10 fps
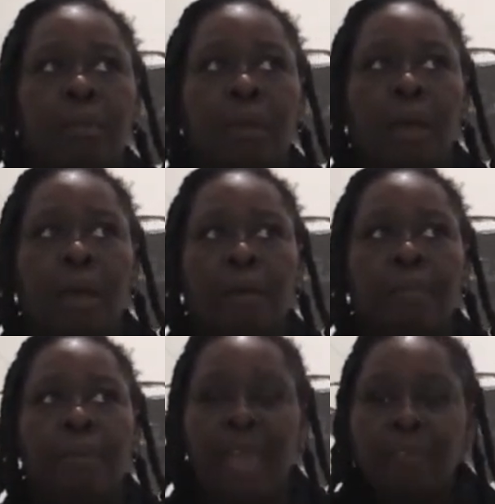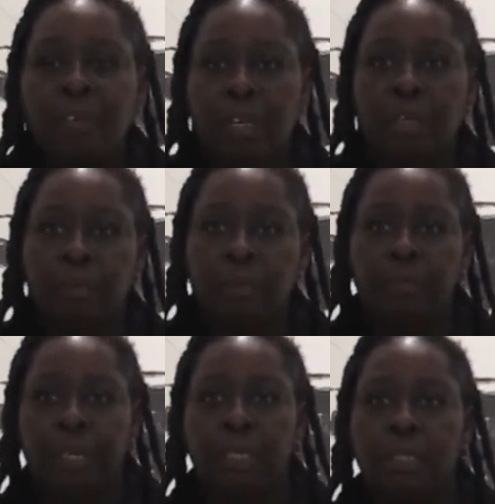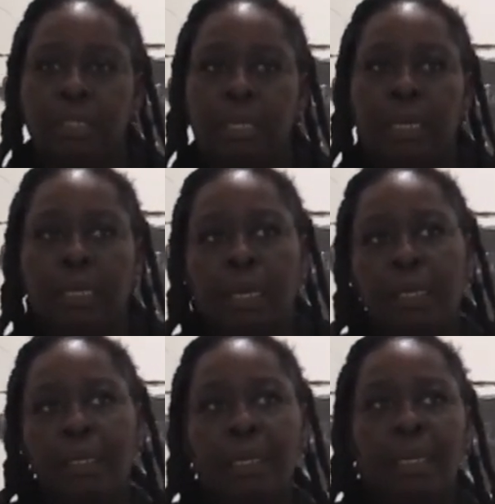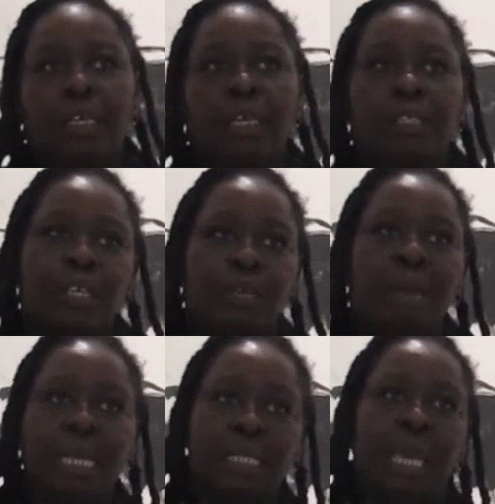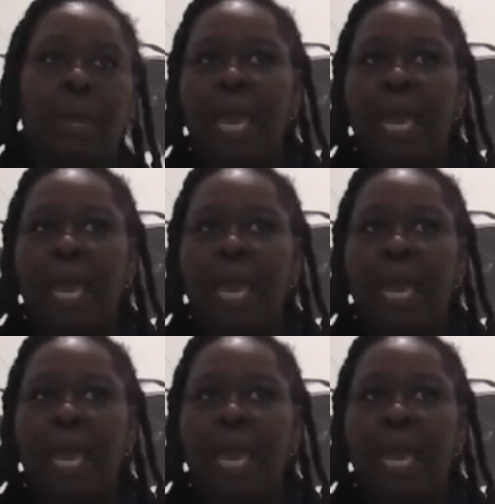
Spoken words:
African figures, and so you might say,